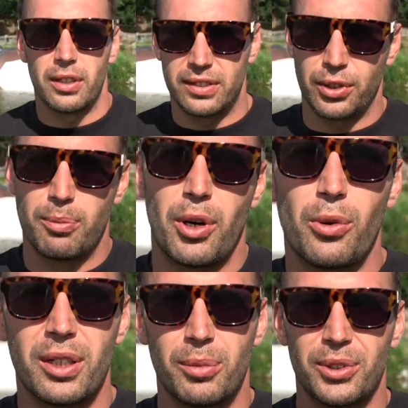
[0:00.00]
saw the
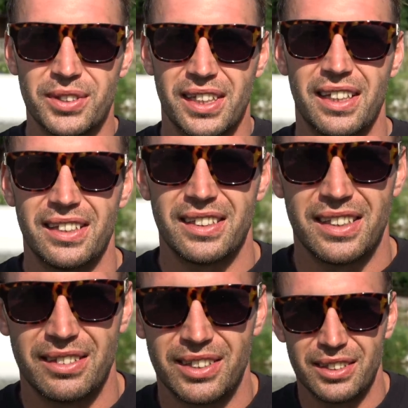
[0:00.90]
bowling balls there this
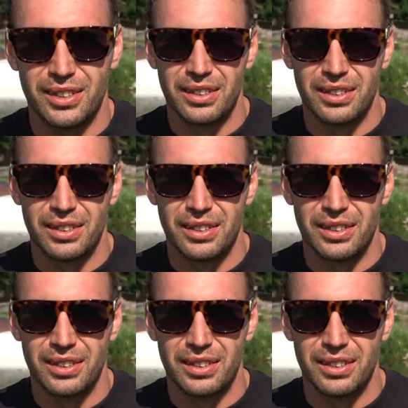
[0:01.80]
year, so.